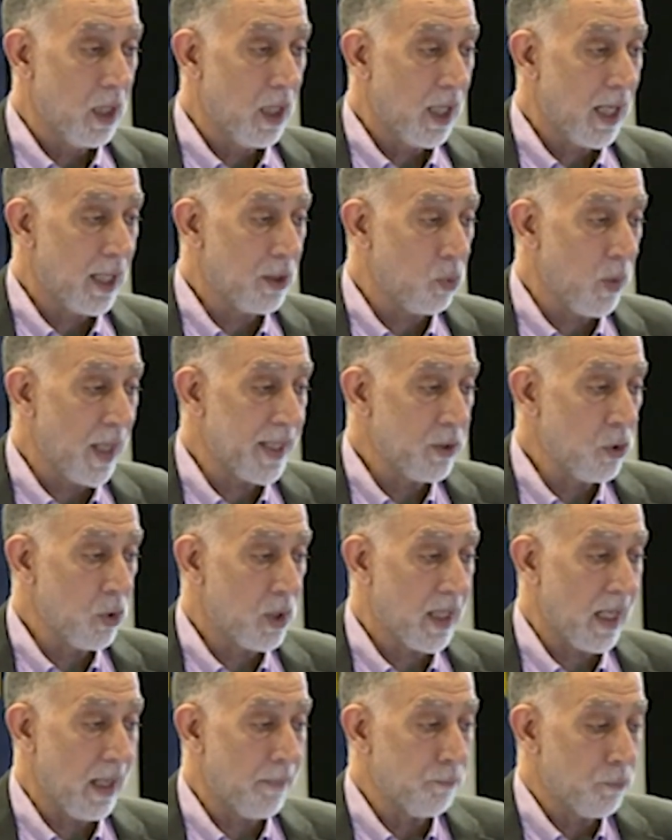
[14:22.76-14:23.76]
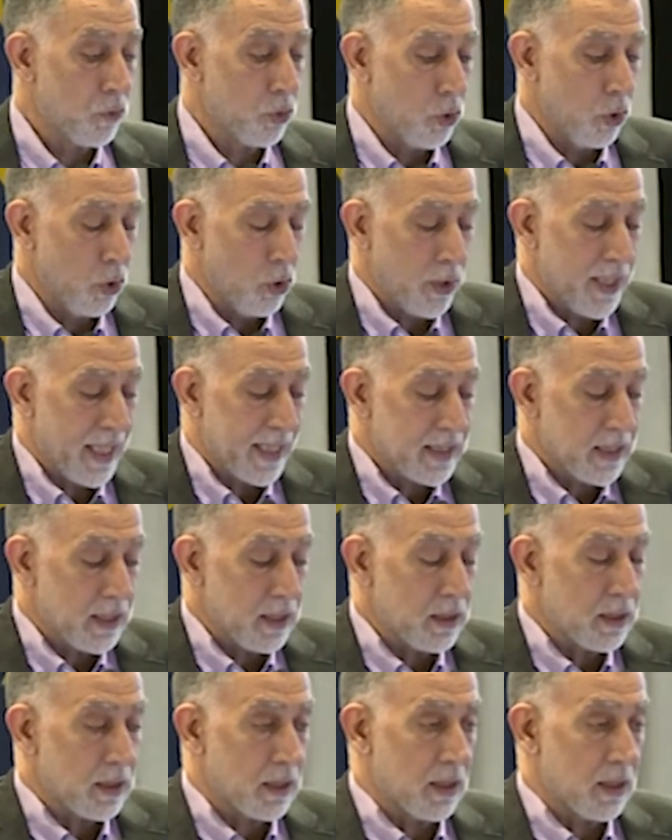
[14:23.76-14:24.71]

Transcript: And when you come to look at it,